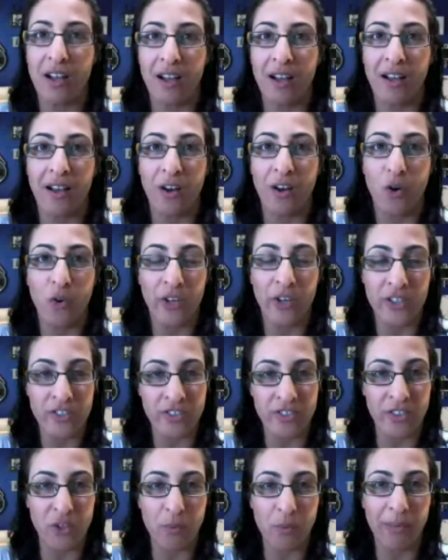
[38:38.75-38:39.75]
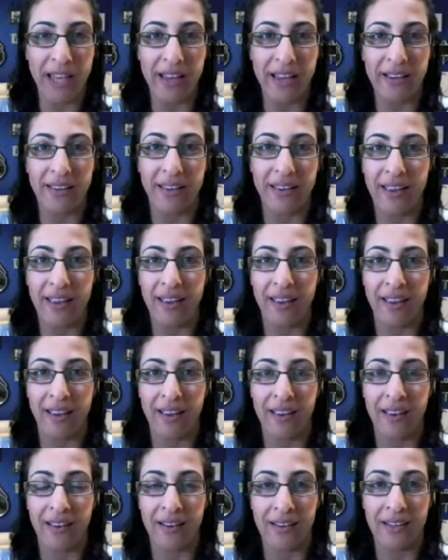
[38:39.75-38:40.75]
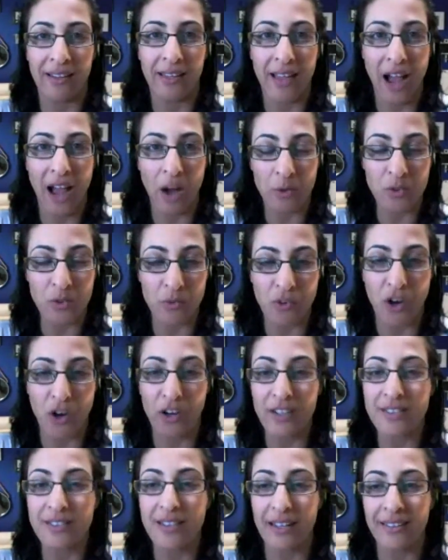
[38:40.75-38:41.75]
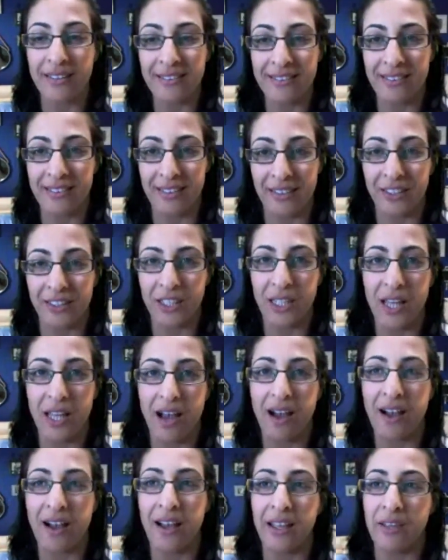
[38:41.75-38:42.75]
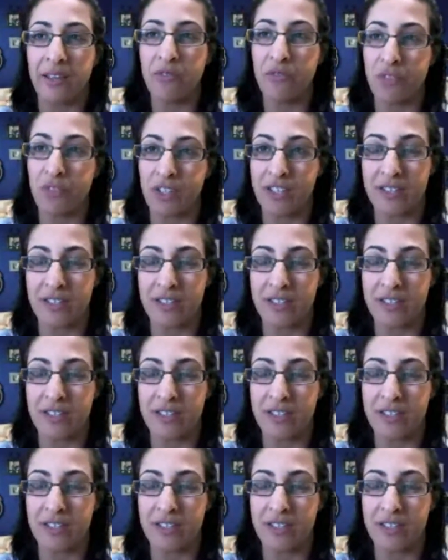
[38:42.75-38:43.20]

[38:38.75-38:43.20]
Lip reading: Orange is the New Black and House of Cards until I finish them.